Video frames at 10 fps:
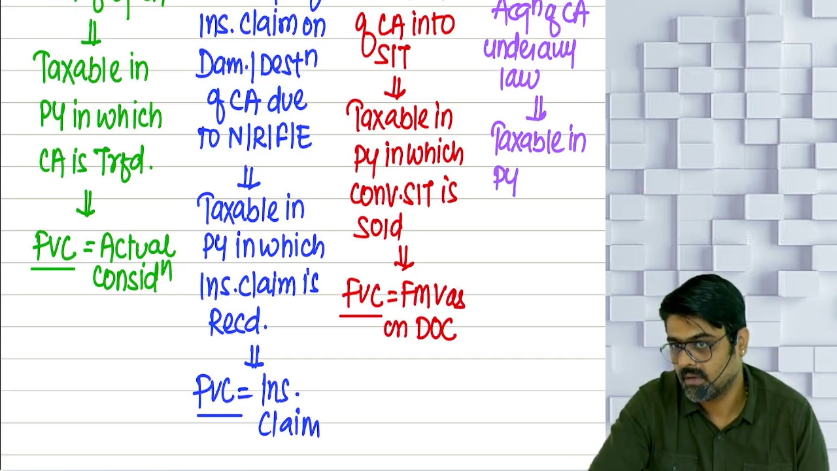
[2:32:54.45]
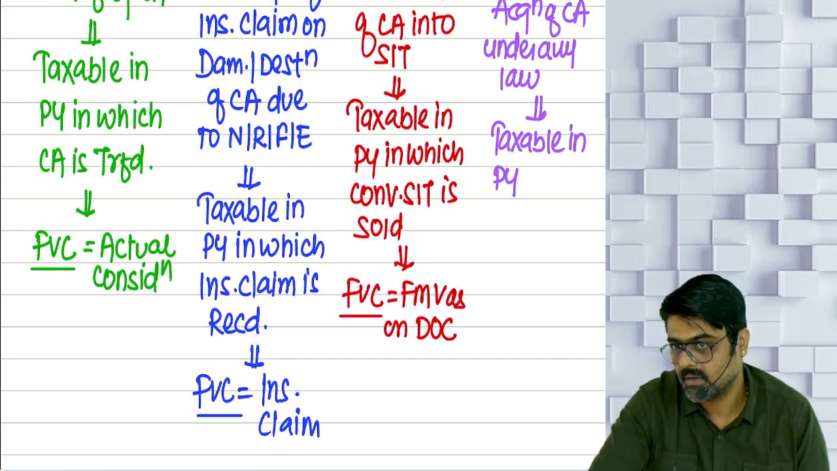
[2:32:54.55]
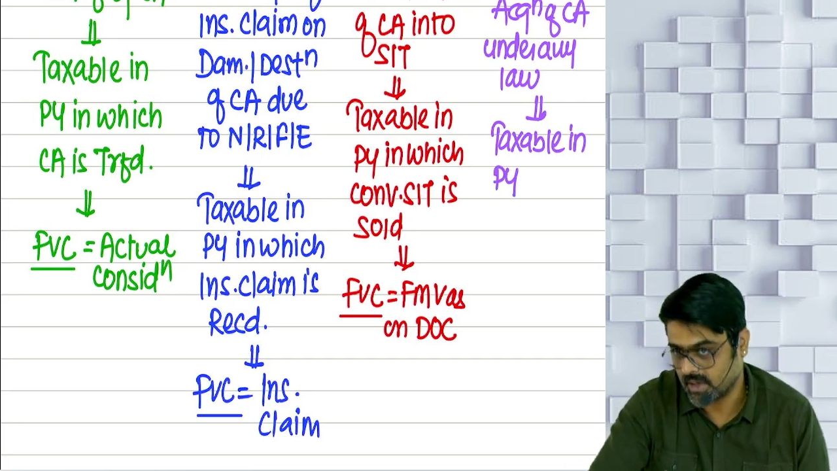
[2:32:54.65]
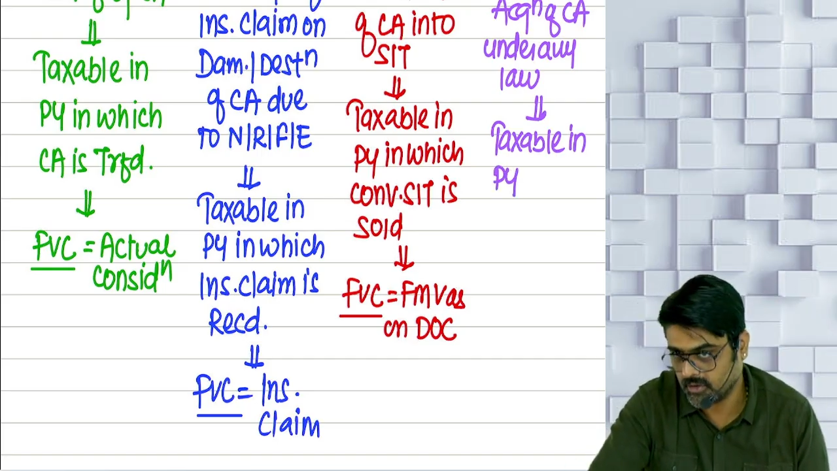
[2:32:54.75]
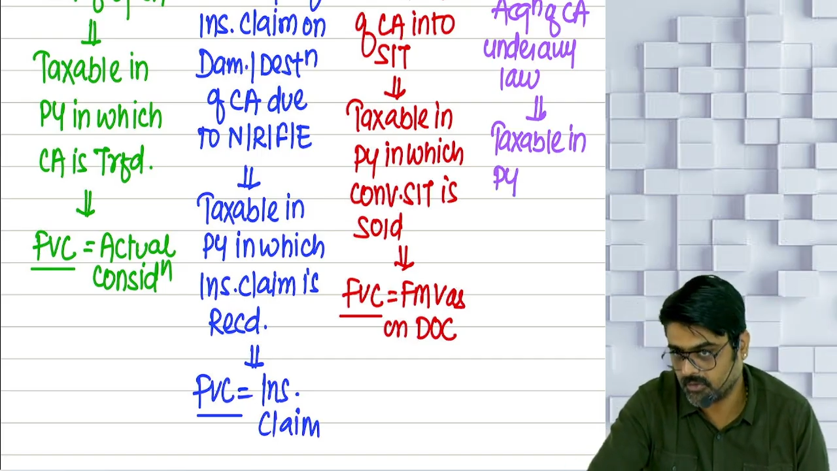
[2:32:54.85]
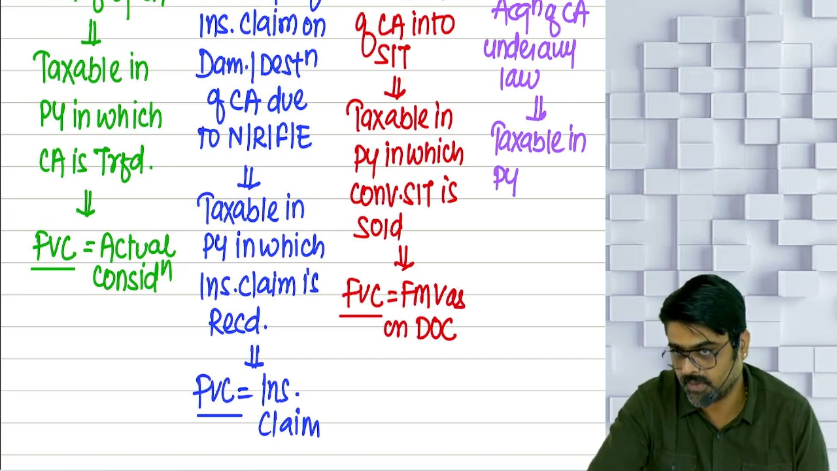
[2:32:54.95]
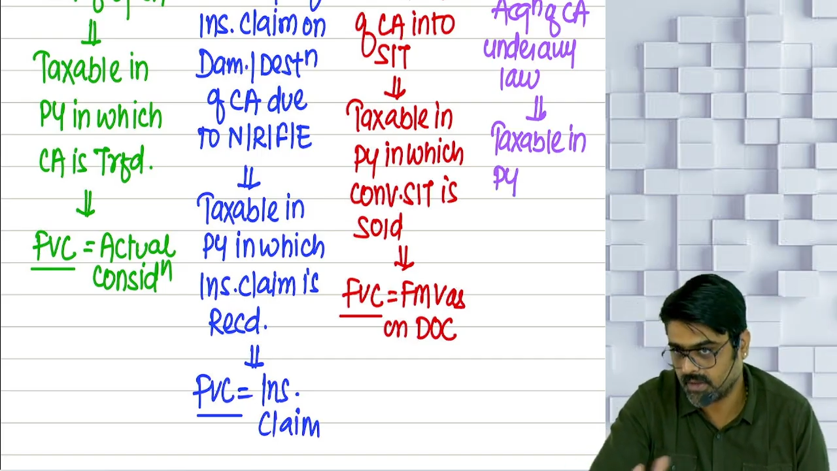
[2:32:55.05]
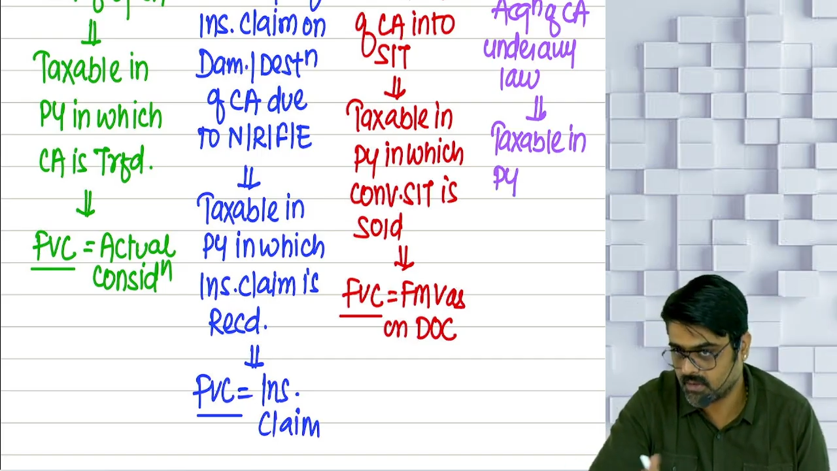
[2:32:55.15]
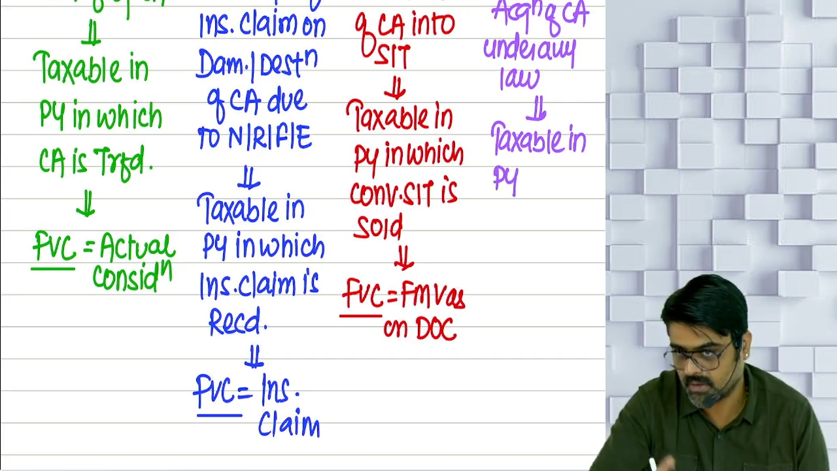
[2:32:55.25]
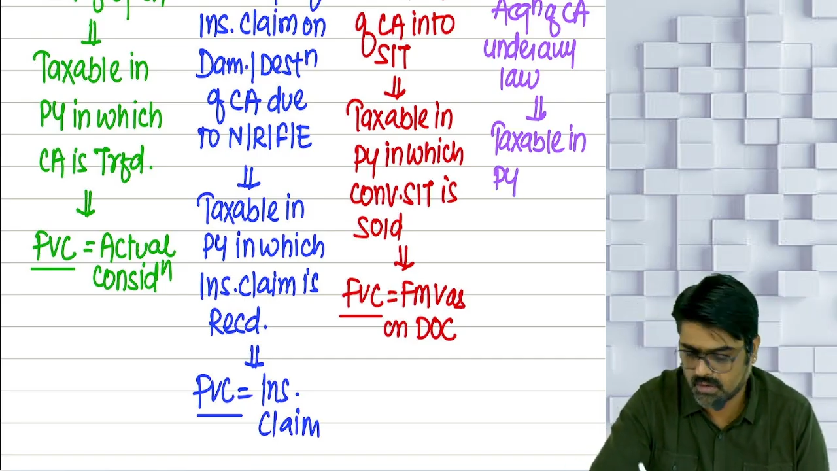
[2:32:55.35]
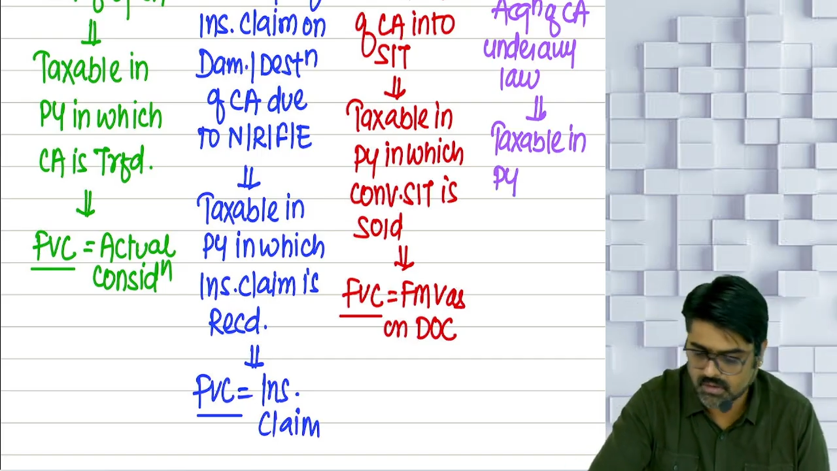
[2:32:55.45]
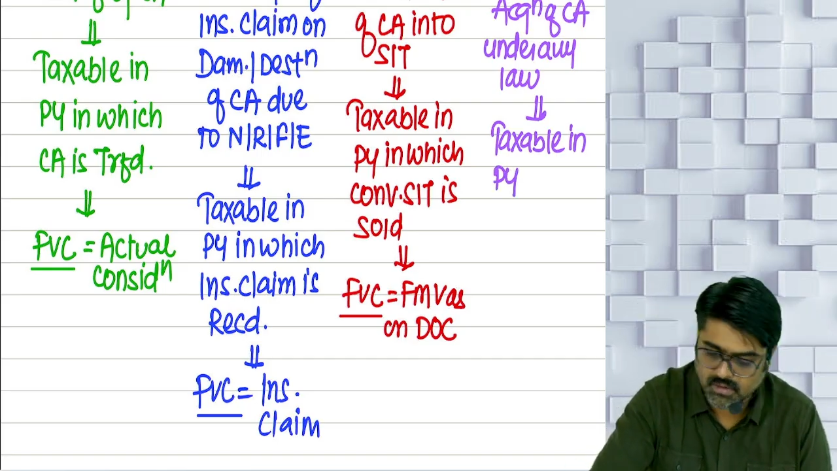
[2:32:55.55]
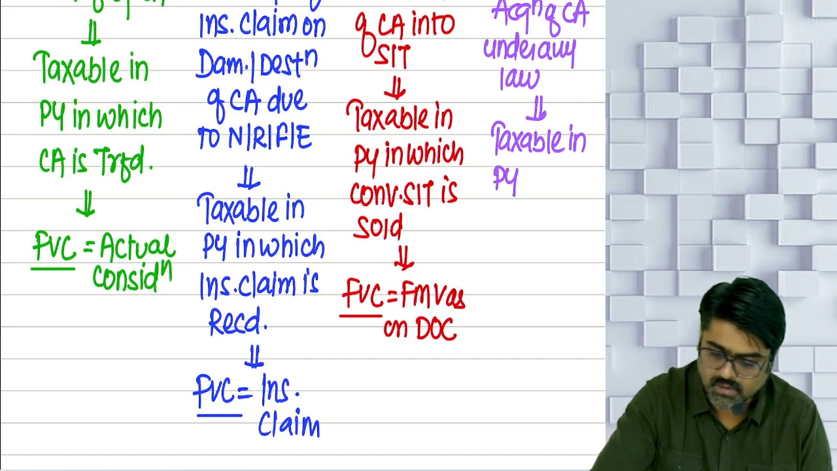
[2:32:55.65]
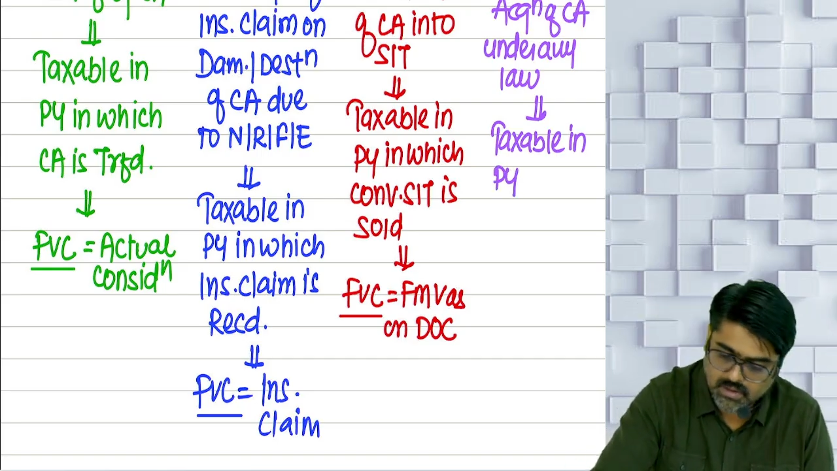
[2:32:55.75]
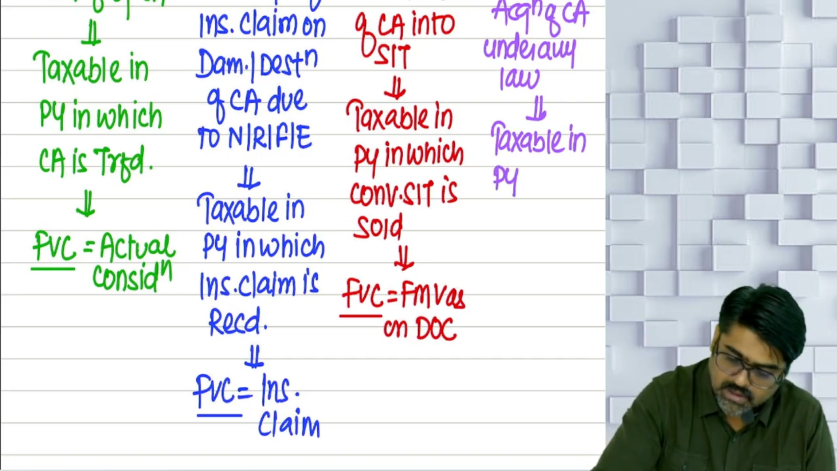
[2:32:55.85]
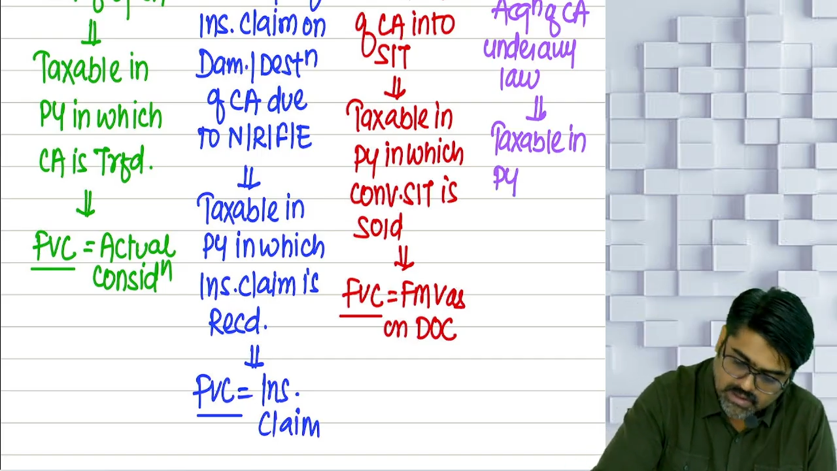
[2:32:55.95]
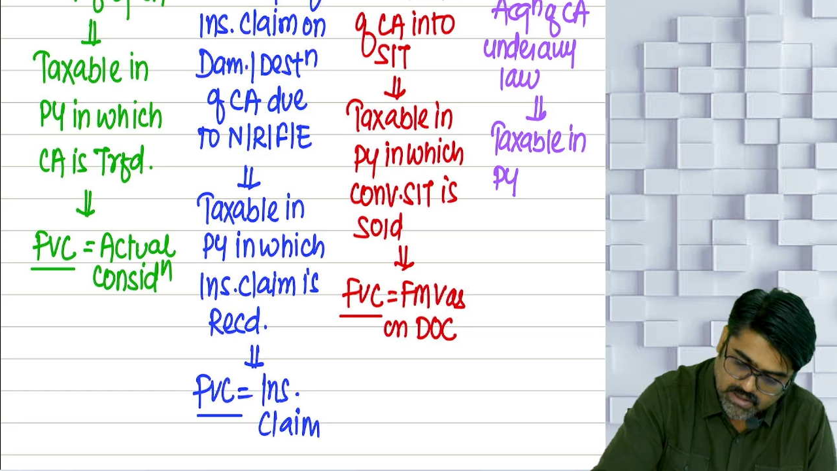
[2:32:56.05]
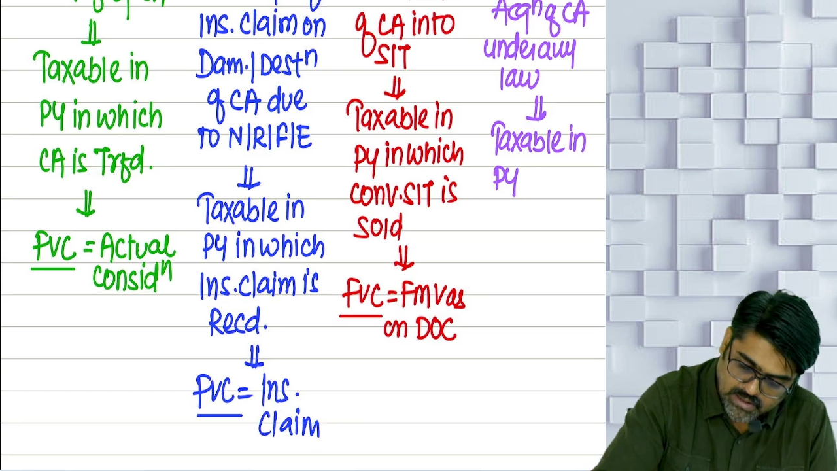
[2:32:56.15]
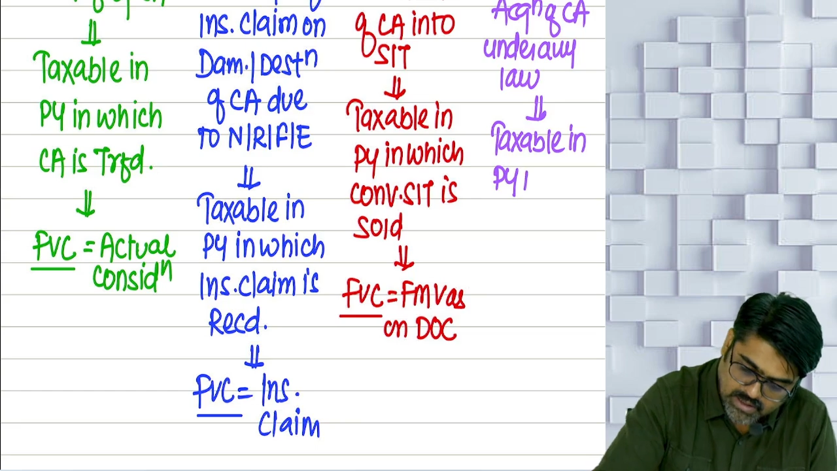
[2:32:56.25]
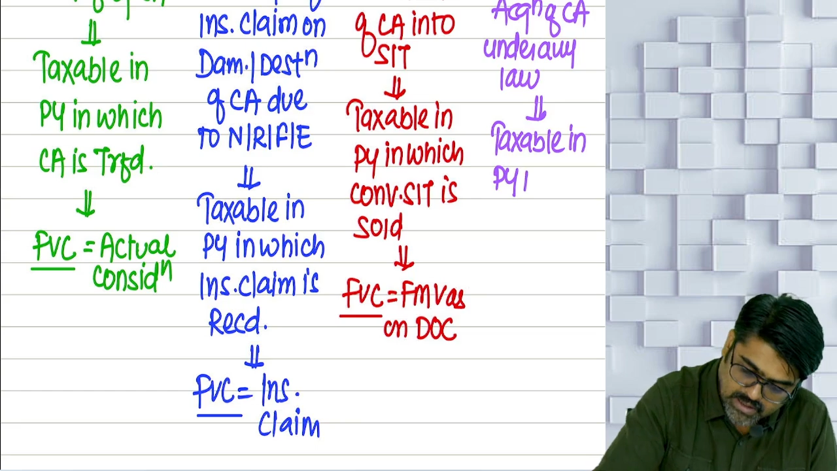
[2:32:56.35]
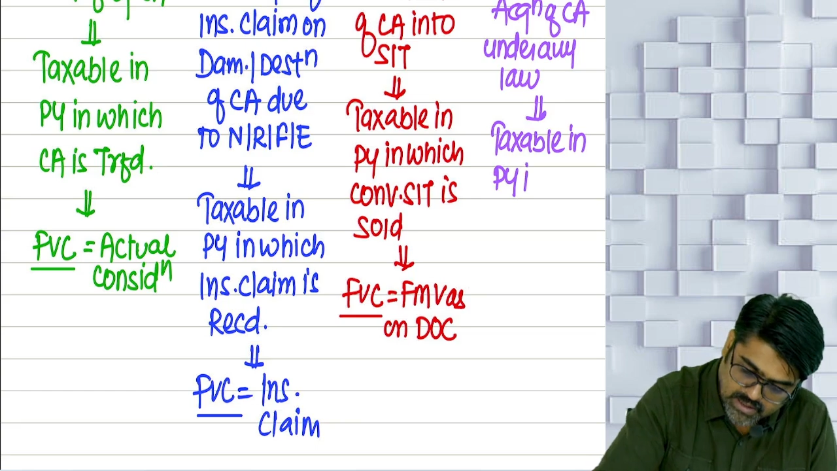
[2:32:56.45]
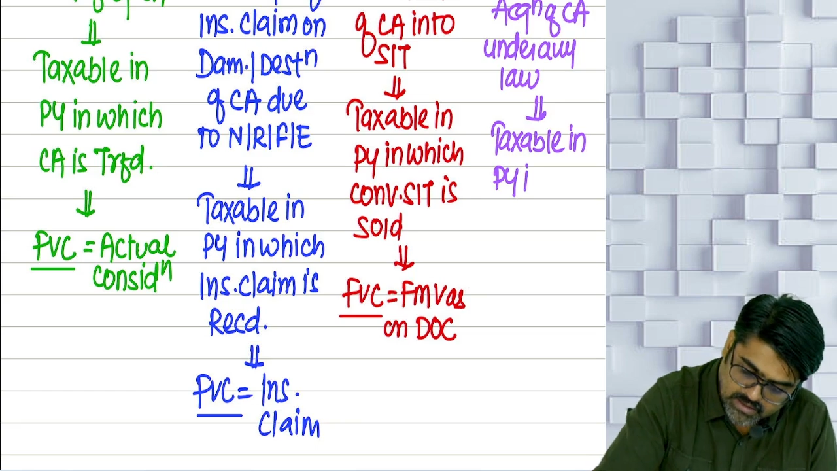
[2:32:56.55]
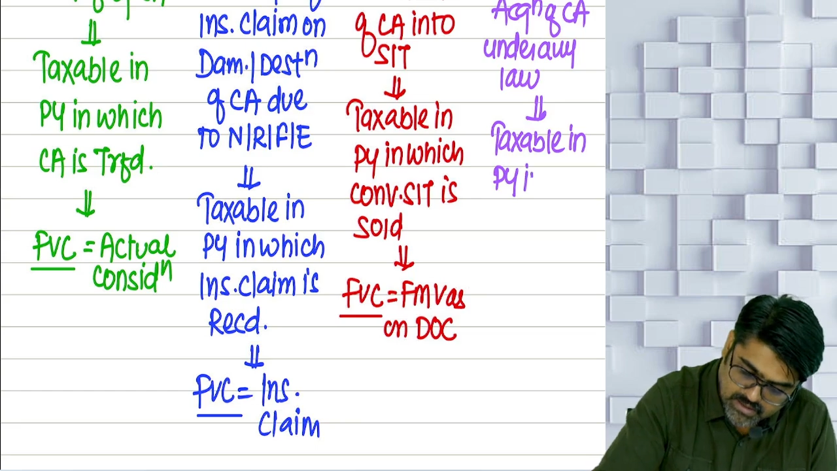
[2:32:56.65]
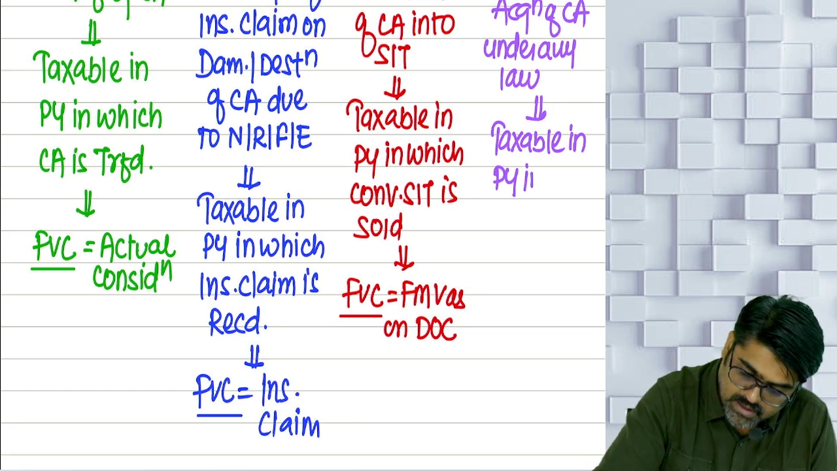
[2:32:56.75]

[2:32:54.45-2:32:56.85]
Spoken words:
Transferred? No. In